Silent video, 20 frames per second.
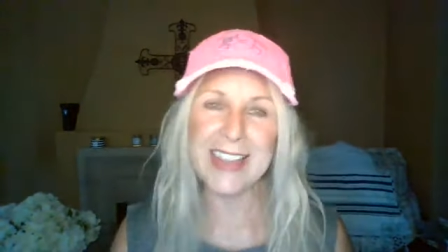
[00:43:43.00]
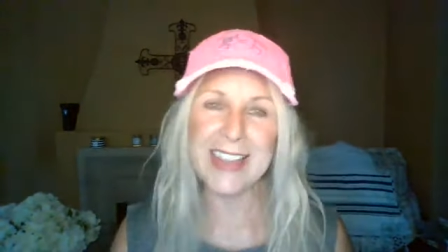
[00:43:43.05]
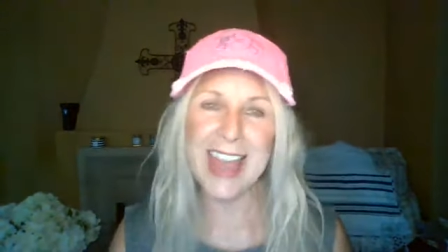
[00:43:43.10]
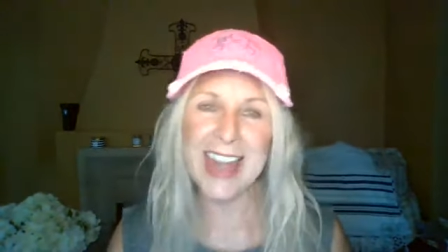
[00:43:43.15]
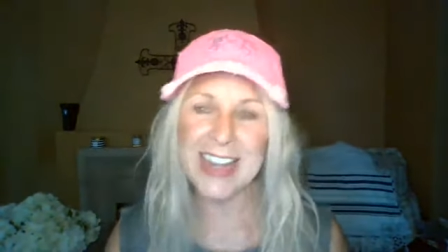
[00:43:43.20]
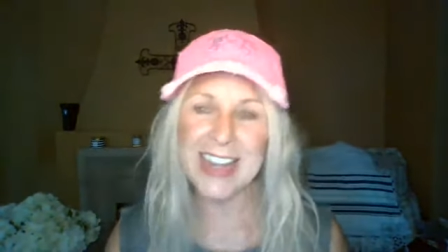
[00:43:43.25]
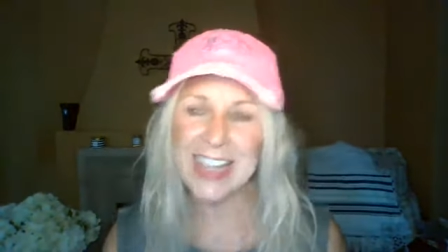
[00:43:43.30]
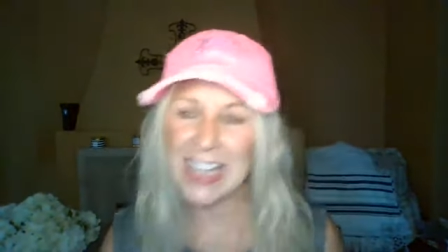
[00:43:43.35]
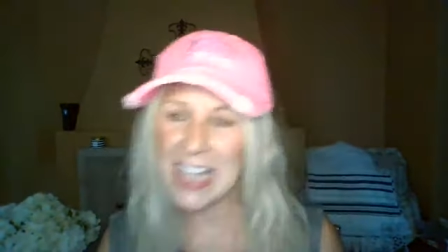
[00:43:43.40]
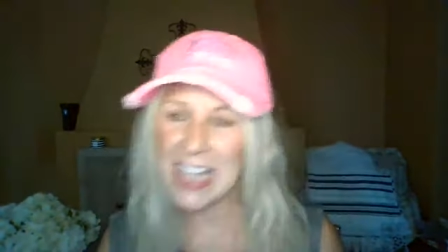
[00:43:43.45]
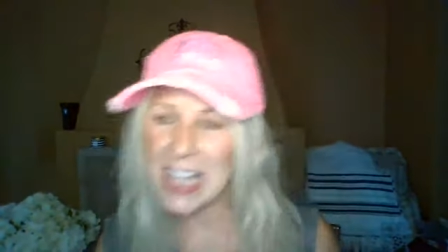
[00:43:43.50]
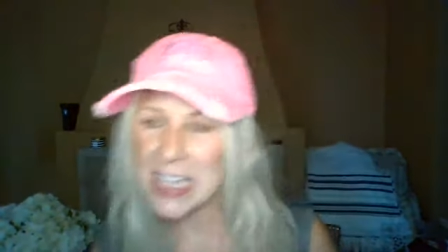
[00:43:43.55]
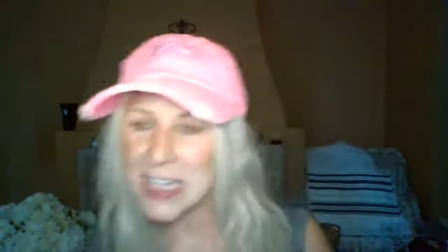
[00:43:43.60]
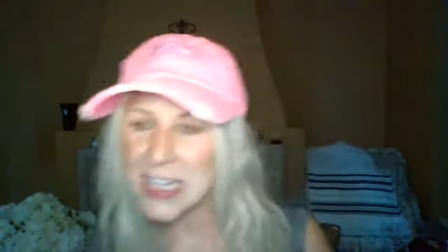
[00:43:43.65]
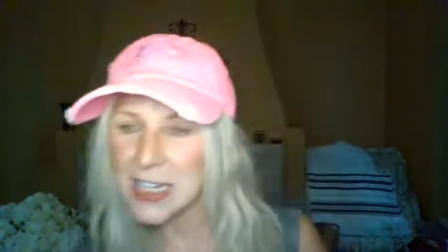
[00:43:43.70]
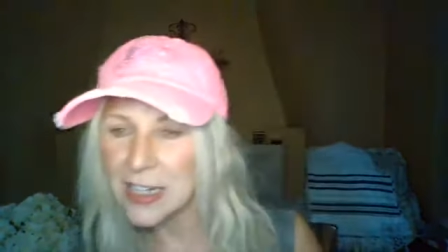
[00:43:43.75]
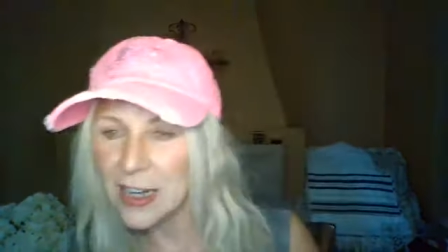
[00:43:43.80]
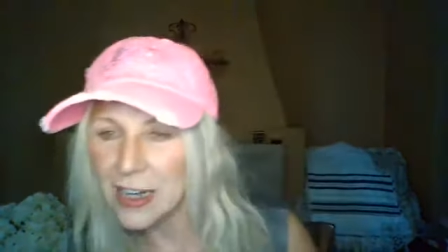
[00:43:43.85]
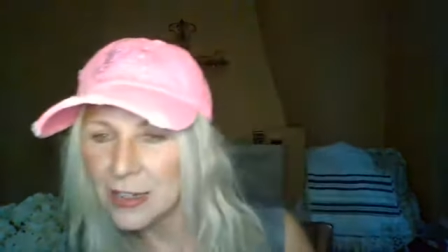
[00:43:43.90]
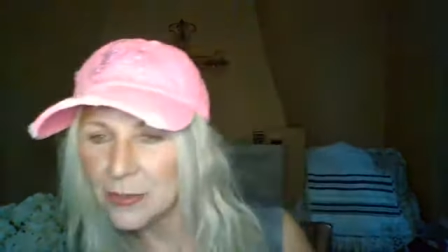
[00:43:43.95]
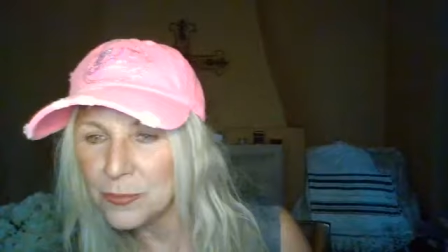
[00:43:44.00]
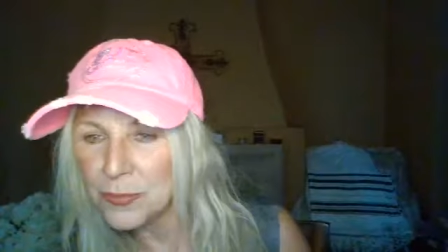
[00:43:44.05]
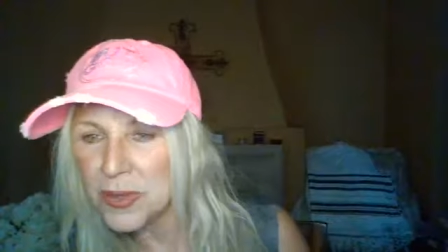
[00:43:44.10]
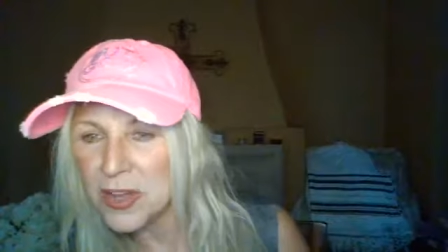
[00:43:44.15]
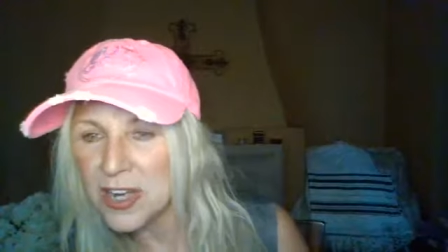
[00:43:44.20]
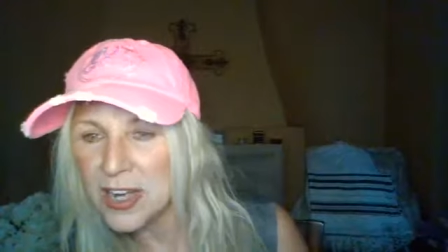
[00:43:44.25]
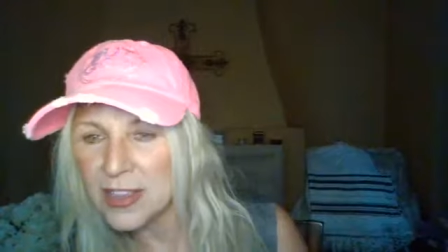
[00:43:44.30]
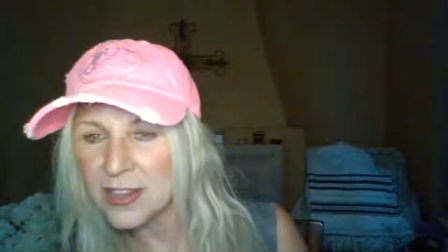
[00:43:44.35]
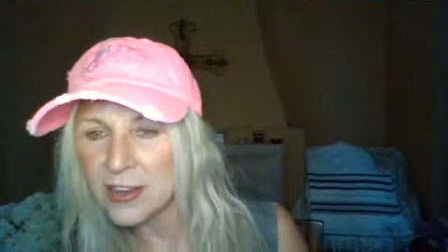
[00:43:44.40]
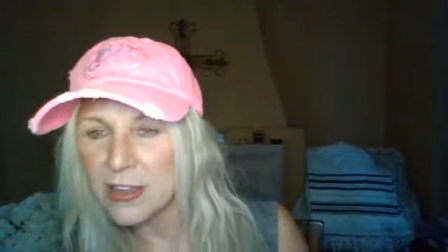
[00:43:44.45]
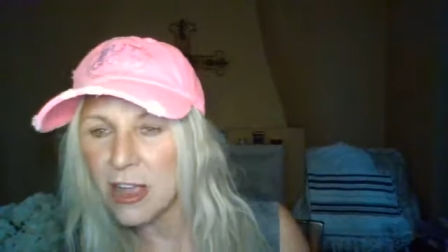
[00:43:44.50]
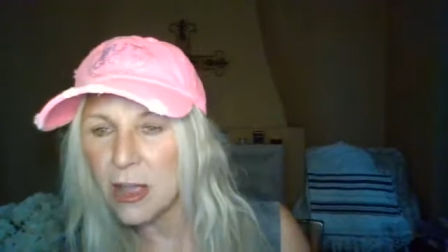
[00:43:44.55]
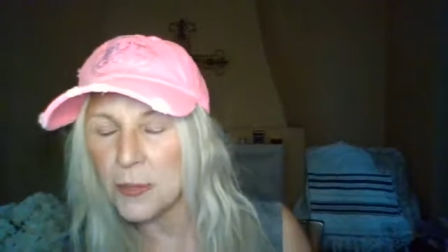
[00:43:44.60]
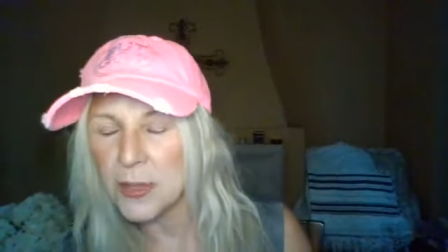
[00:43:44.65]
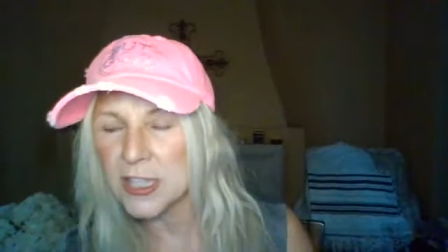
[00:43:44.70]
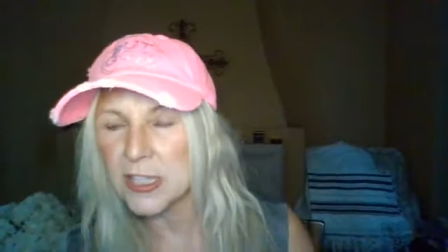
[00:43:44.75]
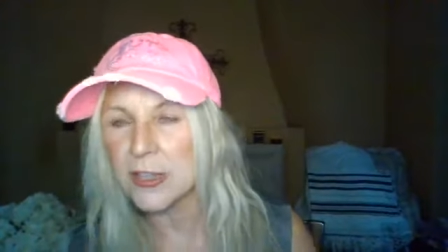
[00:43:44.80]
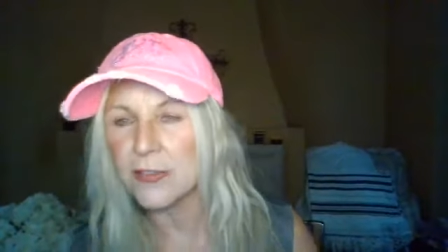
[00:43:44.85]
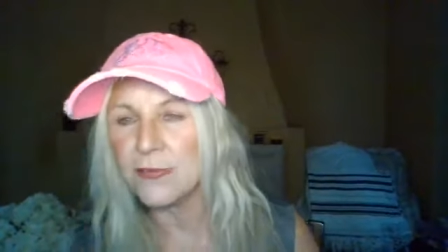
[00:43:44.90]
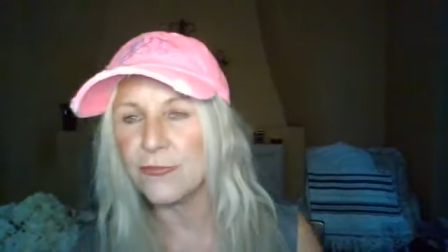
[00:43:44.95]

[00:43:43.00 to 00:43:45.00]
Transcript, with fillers: that again? Put in the comments,